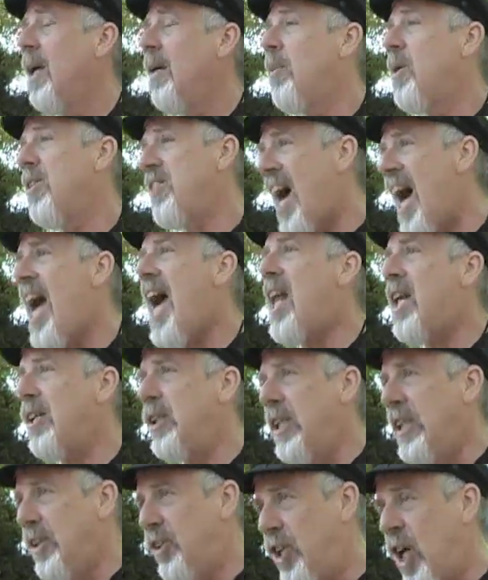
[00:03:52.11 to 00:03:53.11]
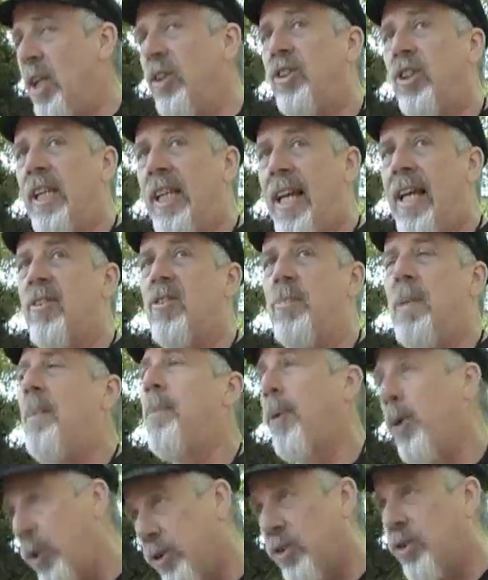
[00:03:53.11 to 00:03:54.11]
because I had an injunction against me
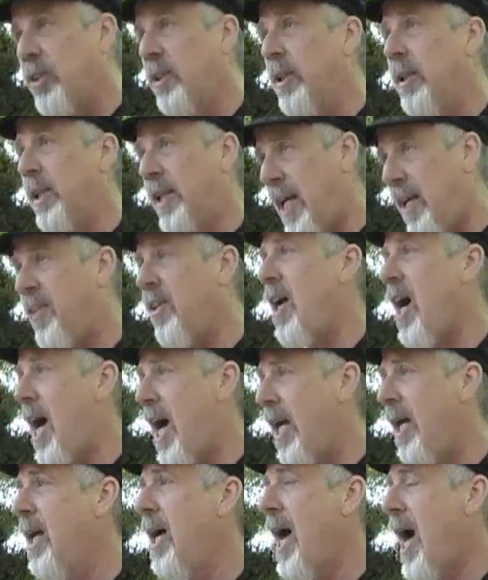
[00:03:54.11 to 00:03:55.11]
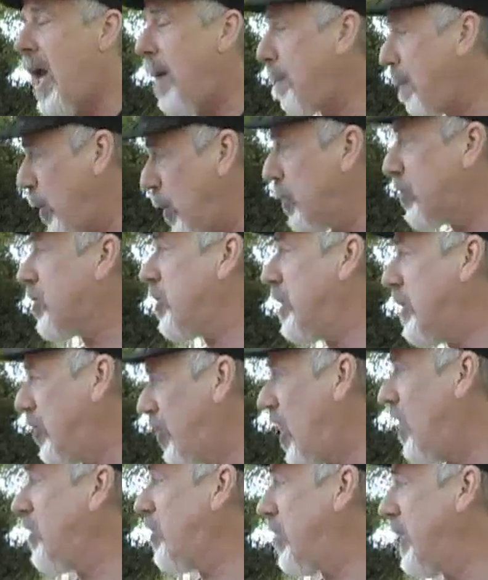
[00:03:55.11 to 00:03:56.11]
personally, Keith and I had a personal
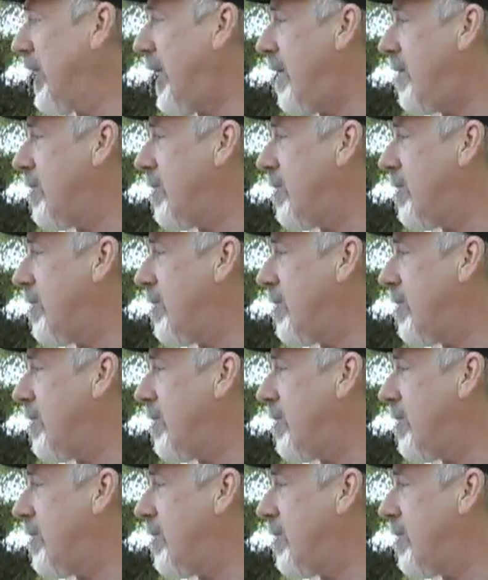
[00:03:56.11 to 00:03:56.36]
injunction